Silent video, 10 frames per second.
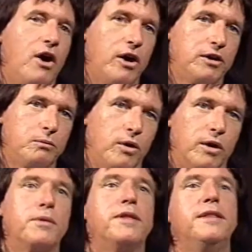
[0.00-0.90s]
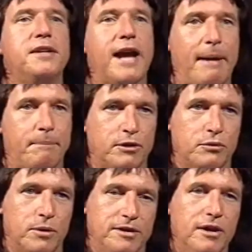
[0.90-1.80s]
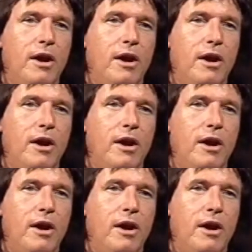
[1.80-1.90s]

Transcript: artwork, within the tapestries,